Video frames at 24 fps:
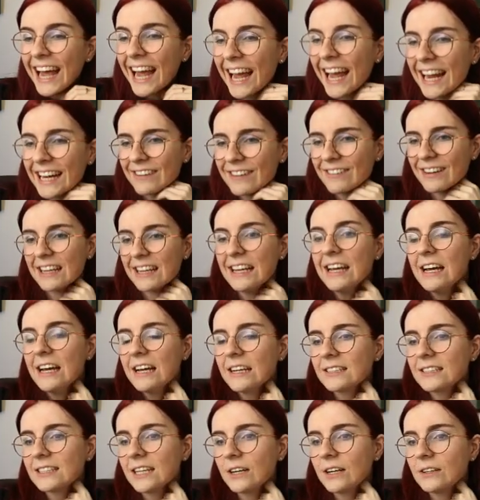anyway,
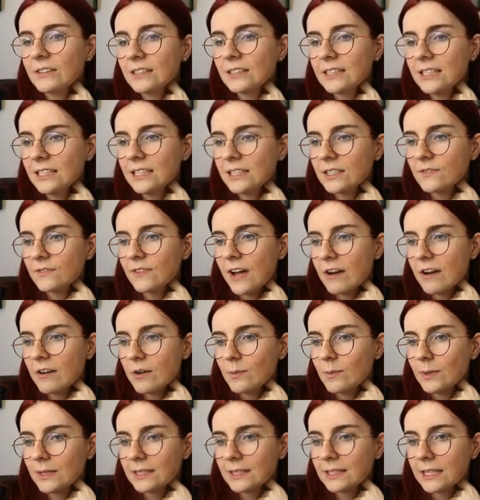so these
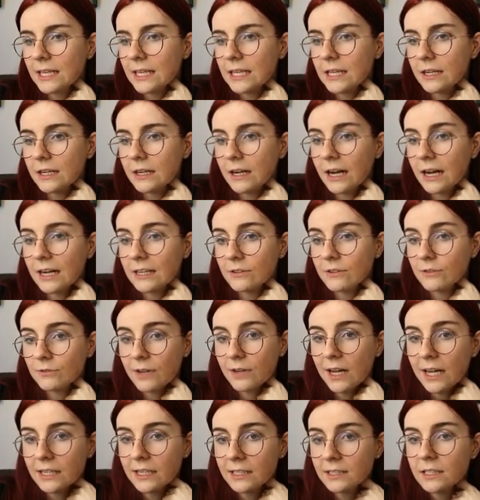variables here are
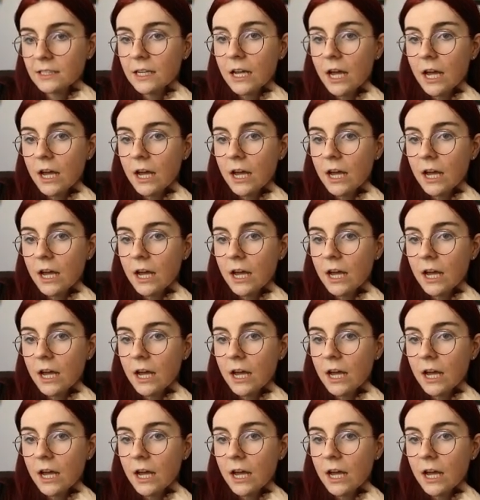defined